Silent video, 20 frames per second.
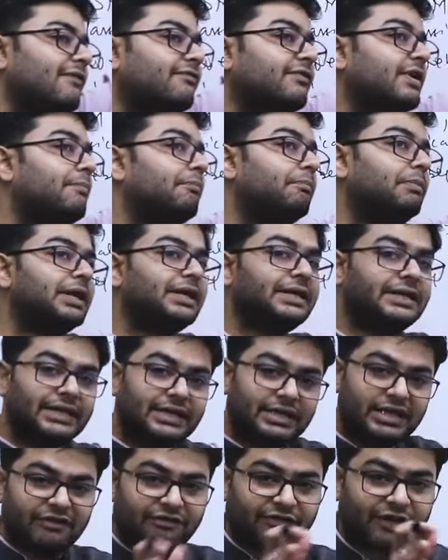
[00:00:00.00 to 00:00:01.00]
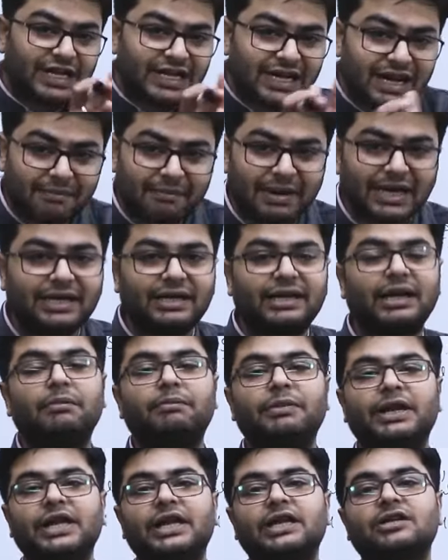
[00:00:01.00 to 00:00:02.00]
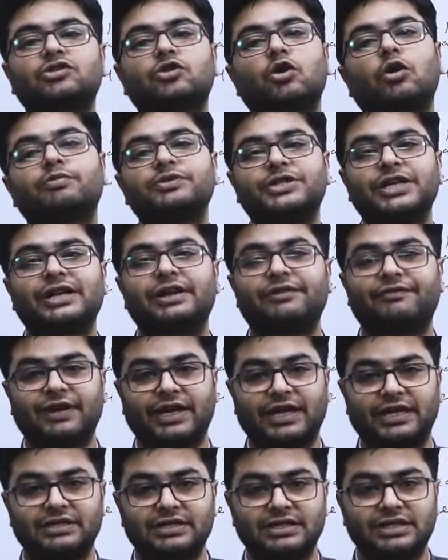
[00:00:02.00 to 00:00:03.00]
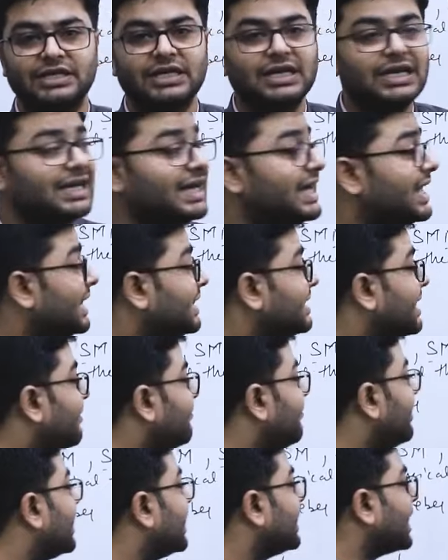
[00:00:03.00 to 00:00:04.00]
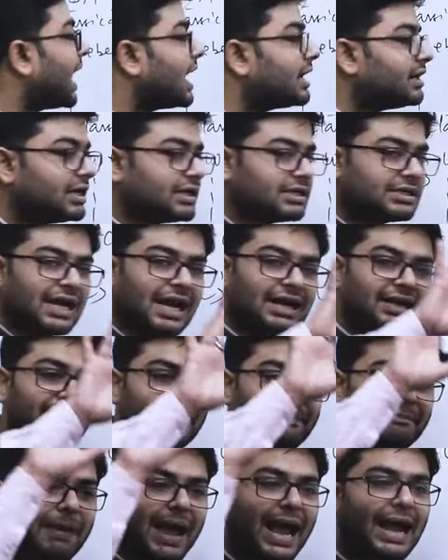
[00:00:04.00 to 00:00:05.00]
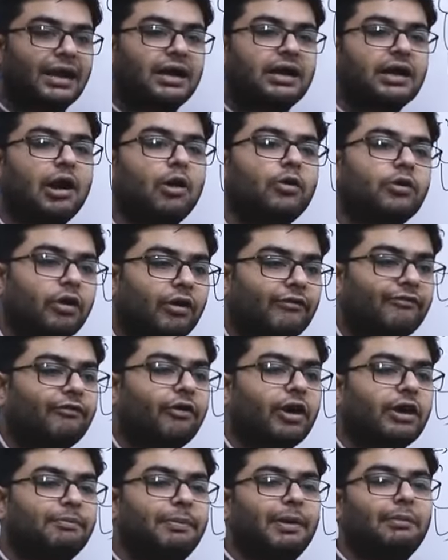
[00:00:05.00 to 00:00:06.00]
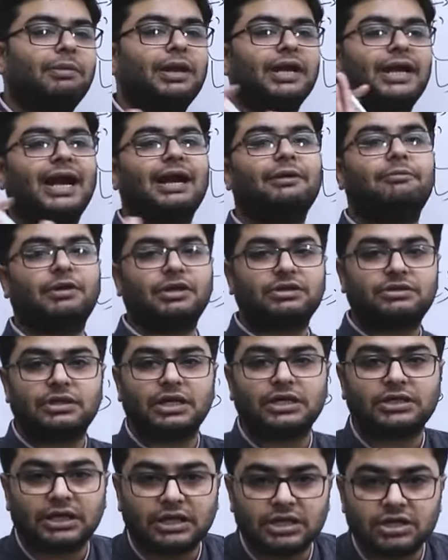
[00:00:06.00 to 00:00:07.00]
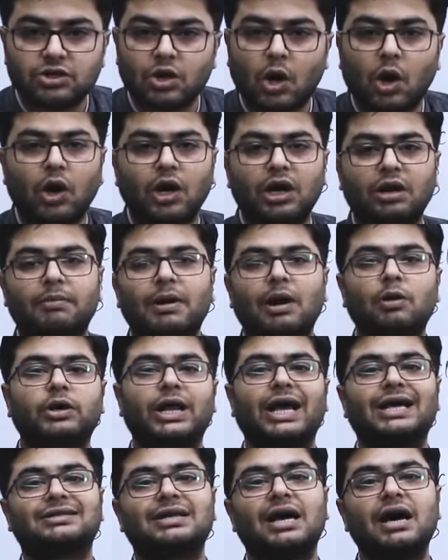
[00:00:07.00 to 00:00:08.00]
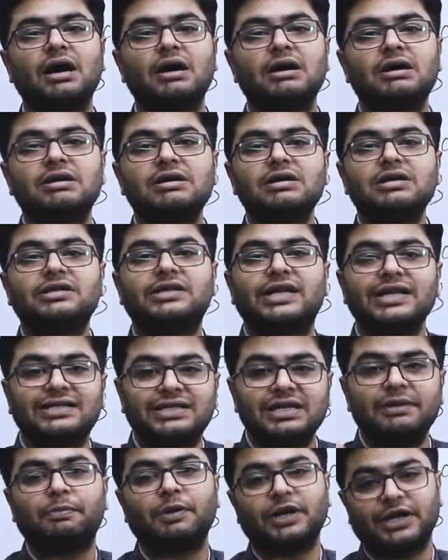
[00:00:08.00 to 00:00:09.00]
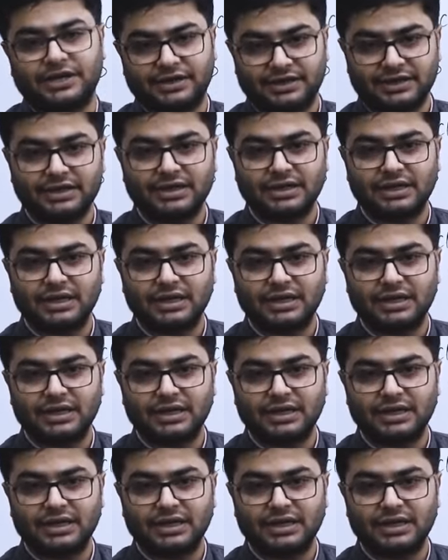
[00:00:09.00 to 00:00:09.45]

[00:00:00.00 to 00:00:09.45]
have completed the fundamental meaning, scope, significance, then we can understand the background of what public administration is all about as a discipline.